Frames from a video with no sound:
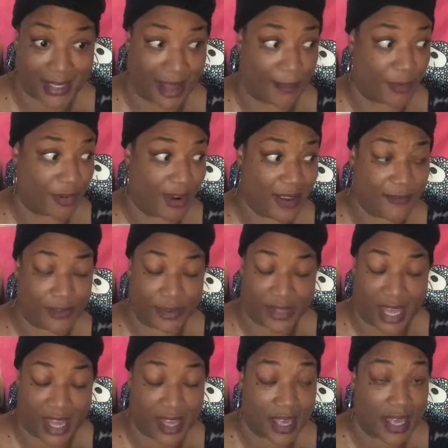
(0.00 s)
I'm grateful
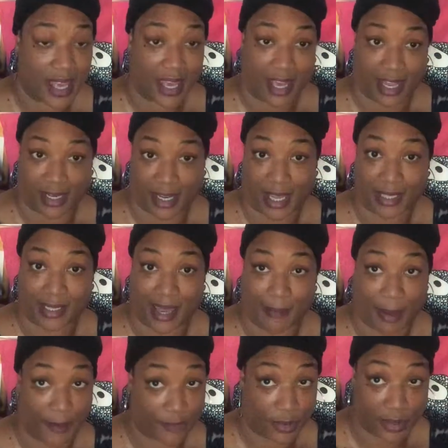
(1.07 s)
that at night time
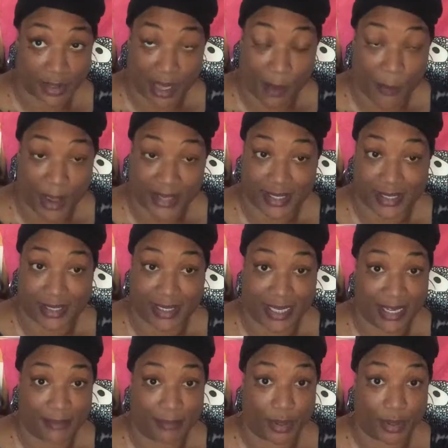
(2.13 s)
I've got somewhere to sleep,